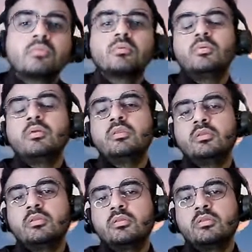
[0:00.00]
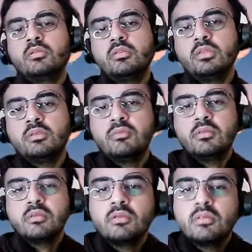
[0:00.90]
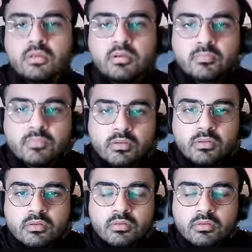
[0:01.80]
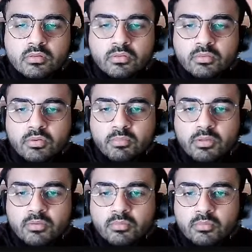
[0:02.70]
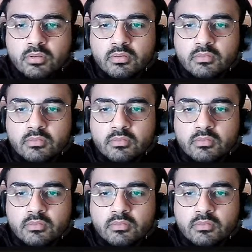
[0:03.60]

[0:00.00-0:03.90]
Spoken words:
queen c7. Yeah, could be, could be.